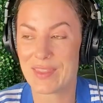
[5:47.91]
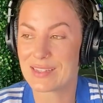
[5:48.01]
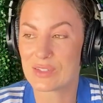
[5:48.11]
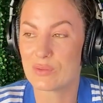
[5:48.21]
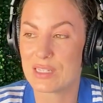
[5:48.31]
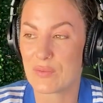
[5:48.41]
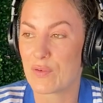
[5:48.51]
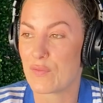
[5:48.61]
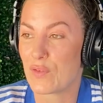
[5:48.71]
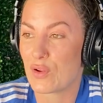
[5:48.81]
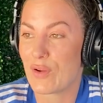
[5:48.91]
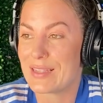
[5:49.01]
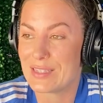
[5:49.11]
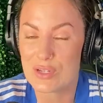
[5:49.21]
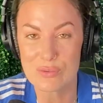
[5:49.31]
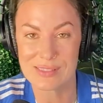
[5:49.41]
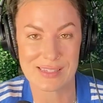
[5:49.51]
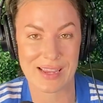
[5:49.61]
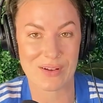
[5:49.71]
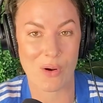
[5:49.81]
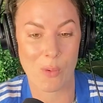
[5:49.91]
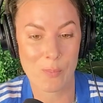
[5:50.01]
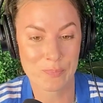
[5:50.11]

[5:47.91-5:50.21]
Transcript: and that's no different for the crazy news cycle.